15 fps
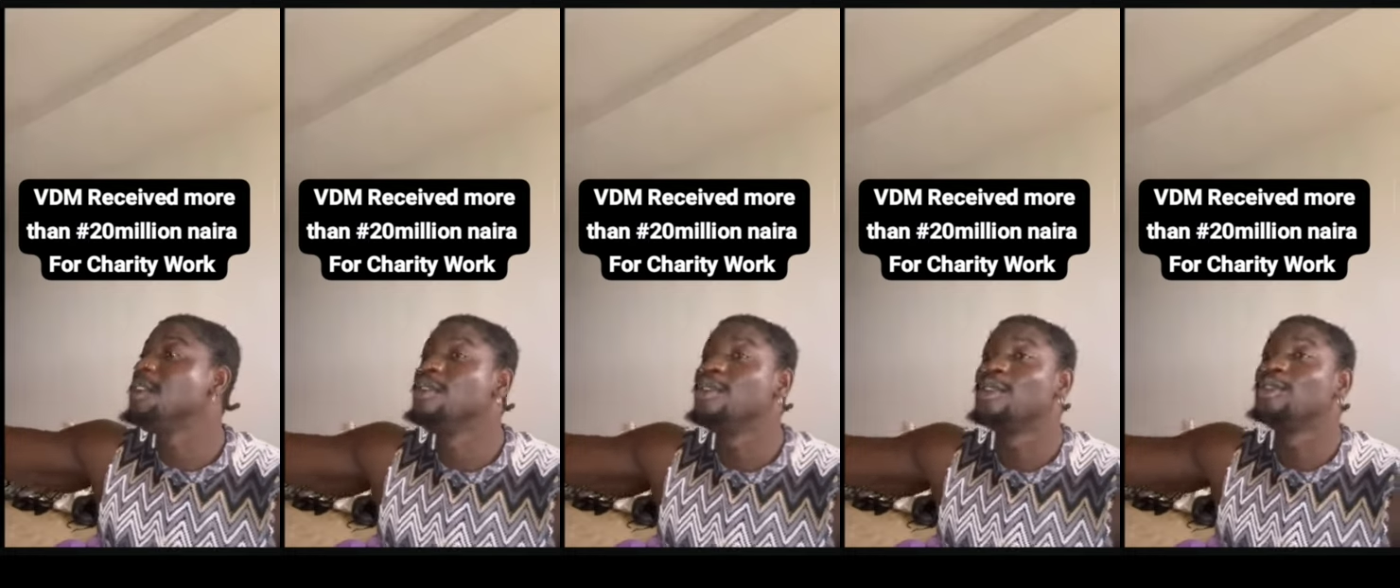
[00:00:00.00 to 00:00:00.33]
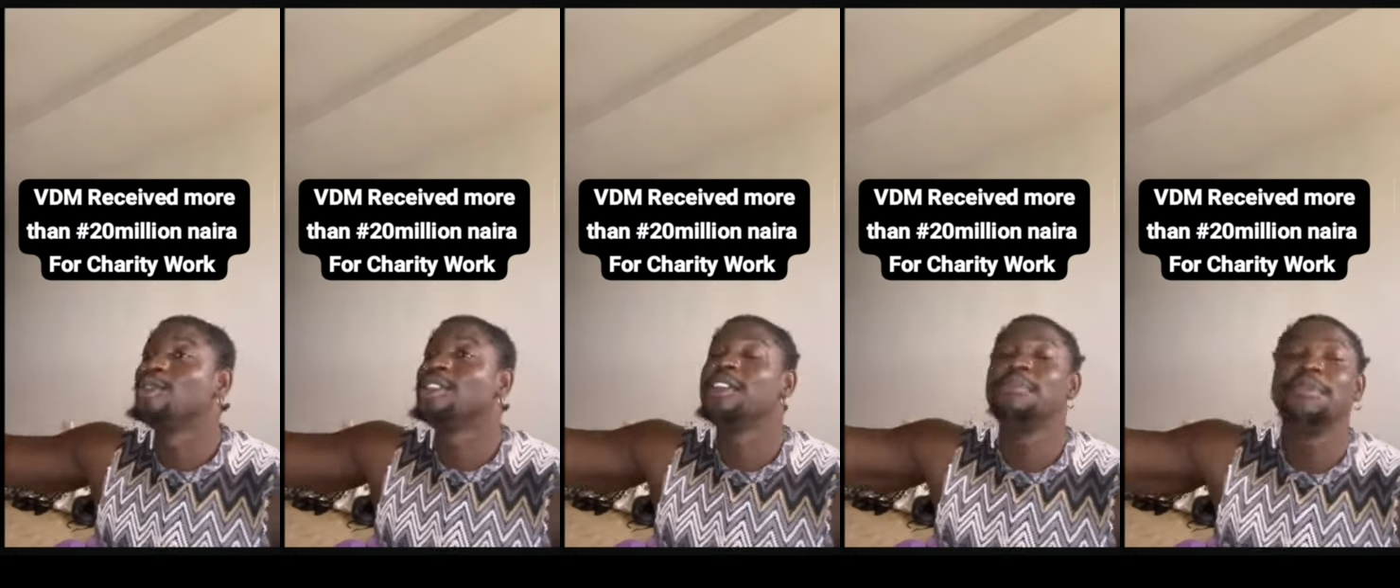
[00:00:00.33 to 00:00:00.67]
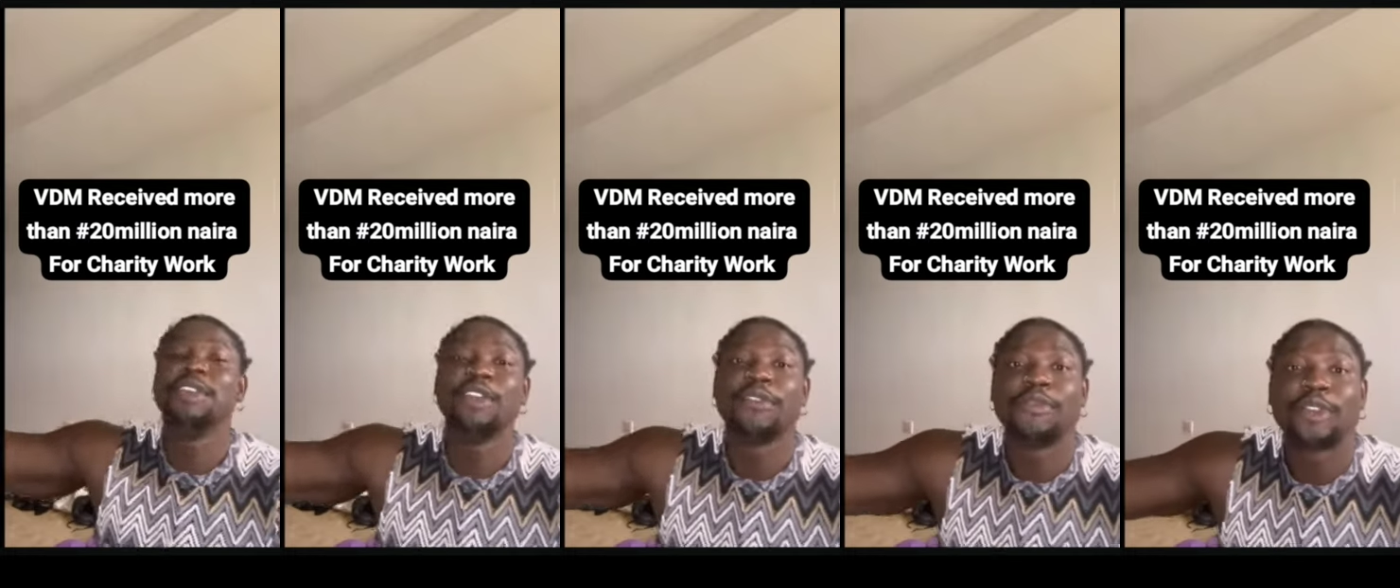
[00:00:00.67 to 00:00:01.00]
or 3
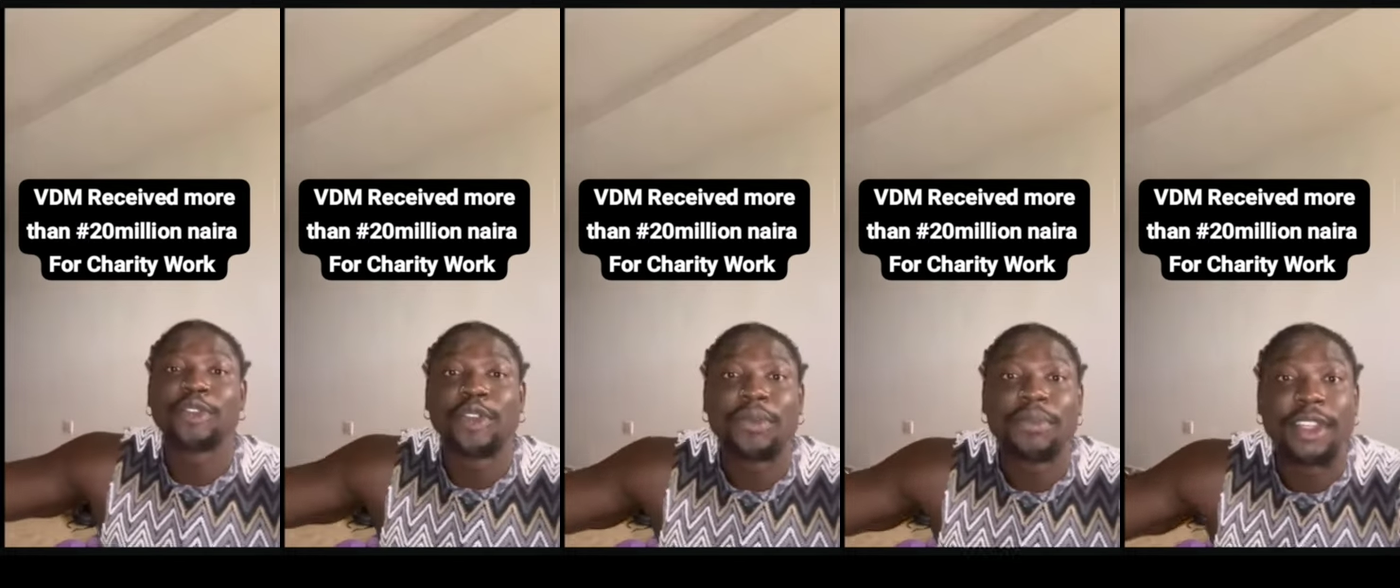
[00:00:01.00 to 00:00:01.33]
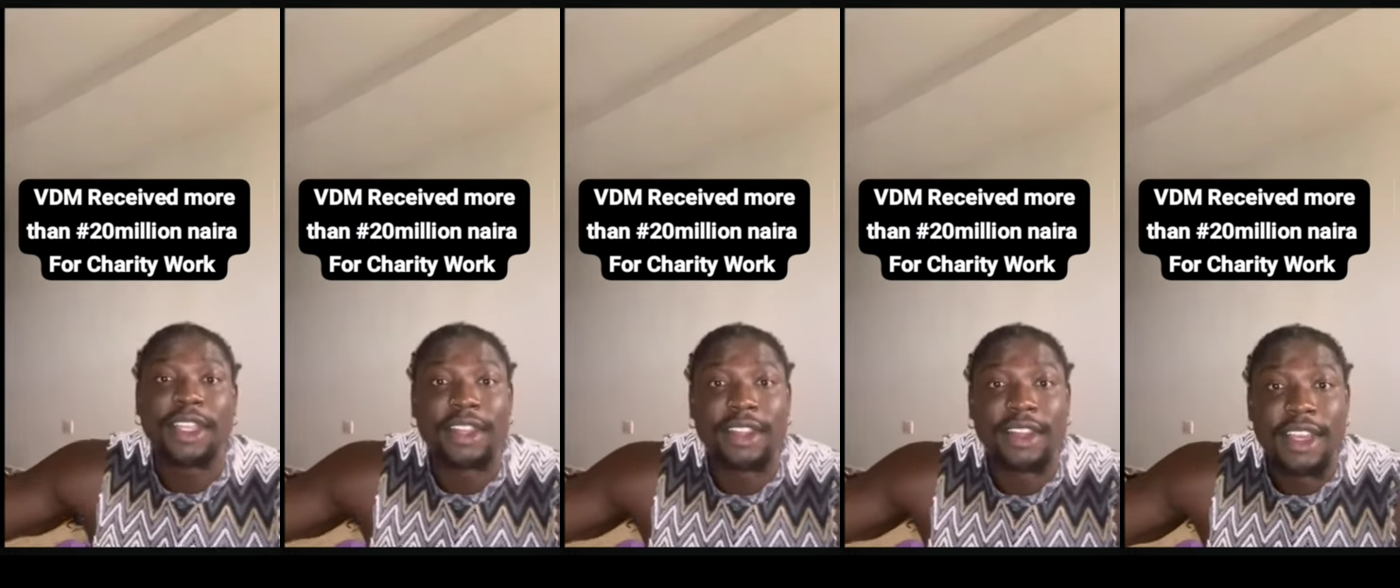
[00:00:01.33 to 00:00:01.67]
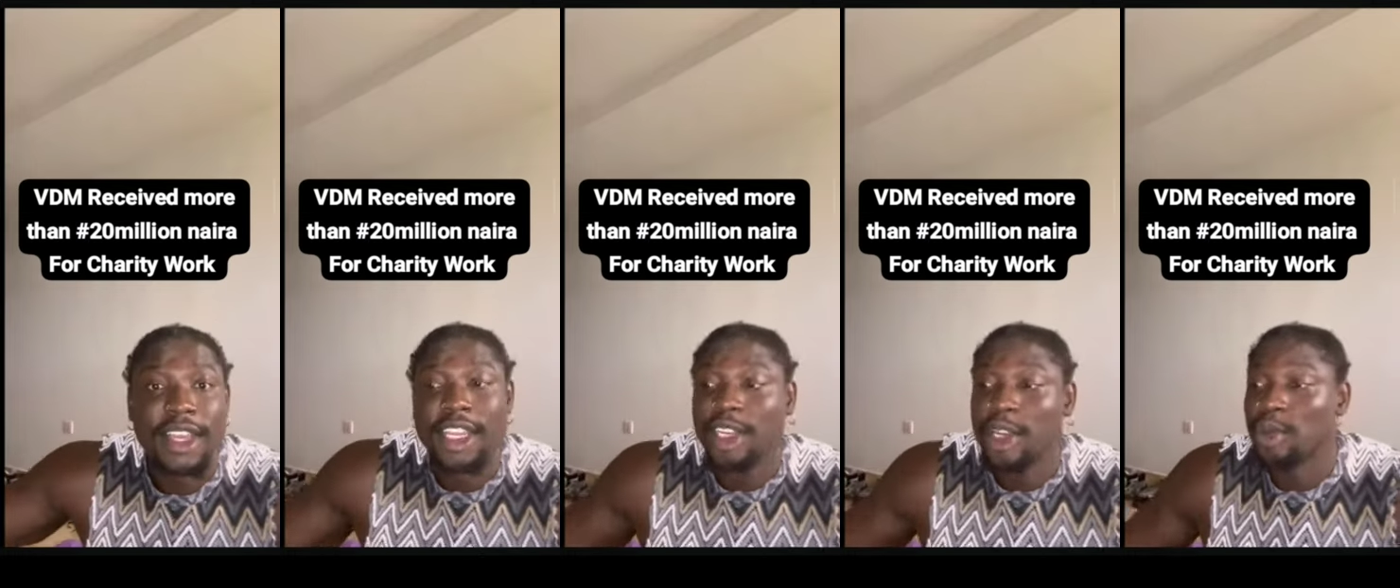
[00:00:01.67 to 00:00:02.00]
million for something,
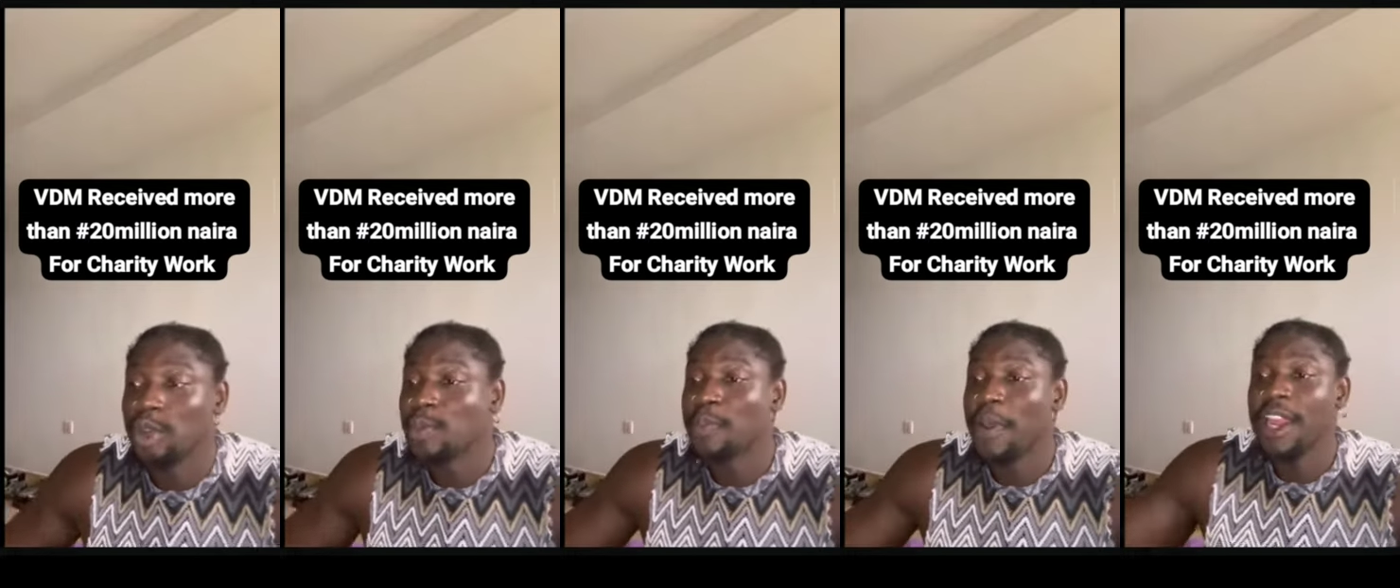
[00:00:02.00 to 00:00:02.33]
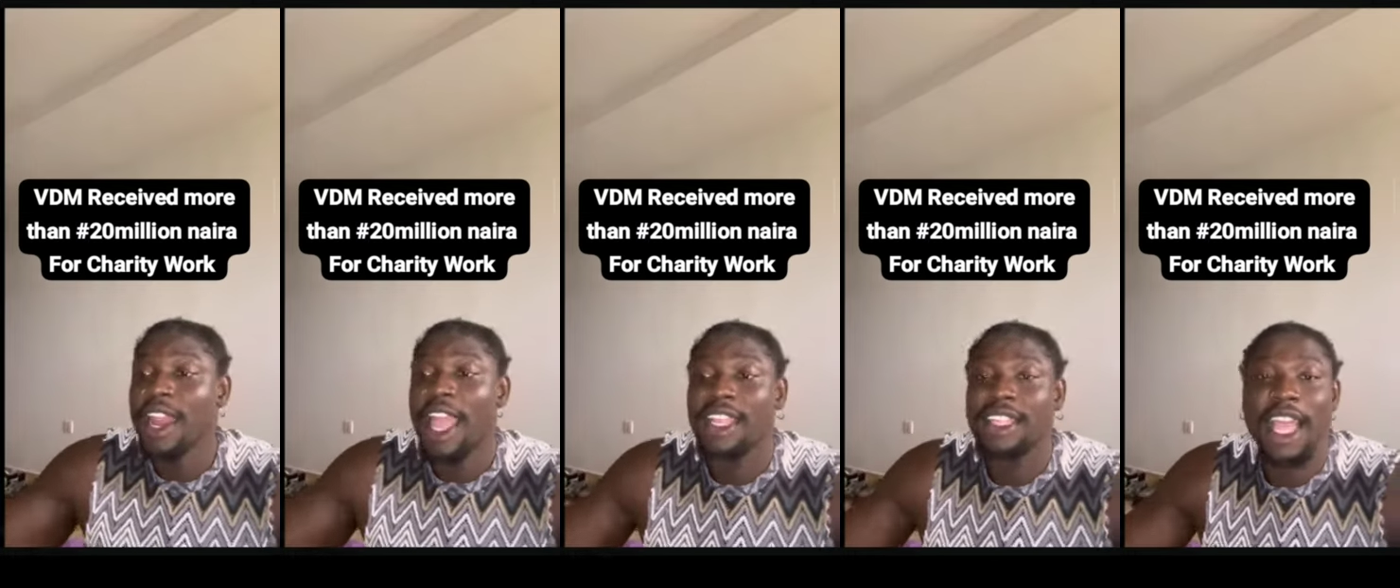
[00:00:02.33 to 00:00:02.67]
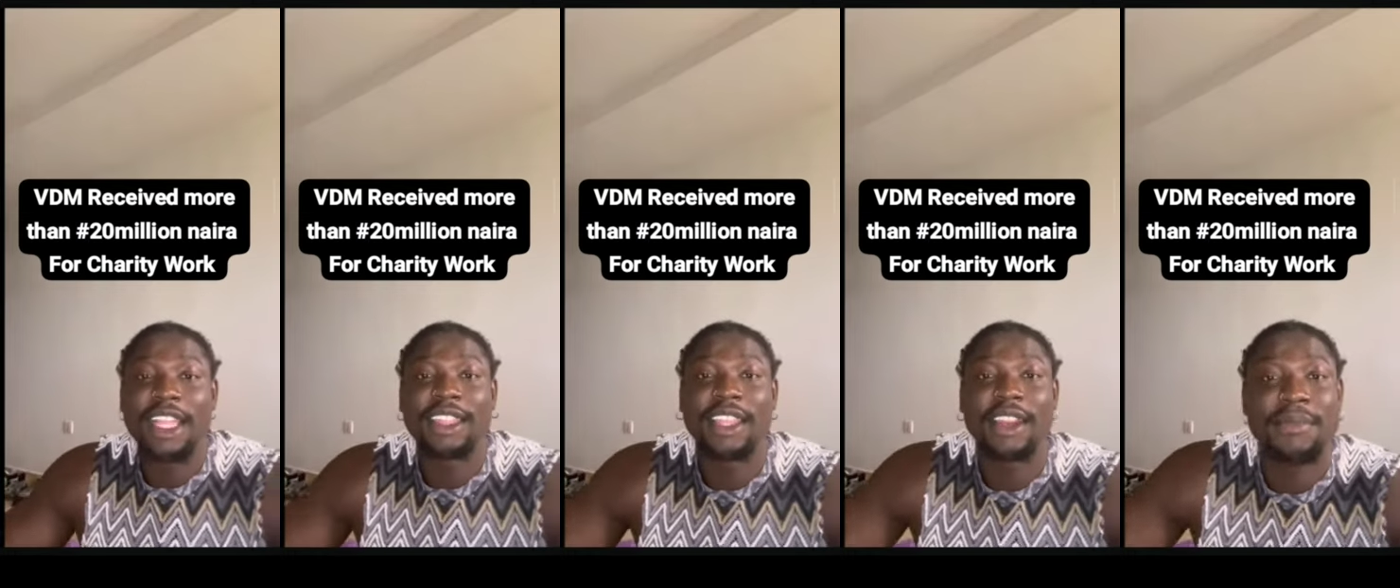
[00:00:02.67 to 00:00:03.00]
they will spend like that
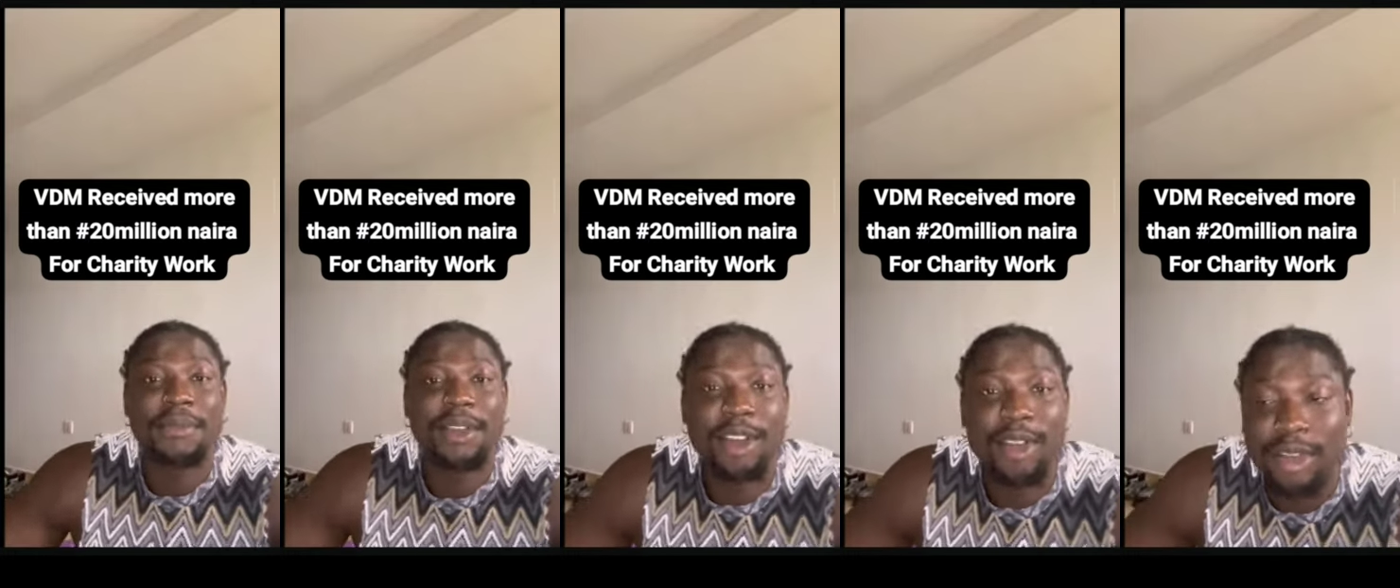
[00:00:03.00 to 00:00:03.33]
3 million.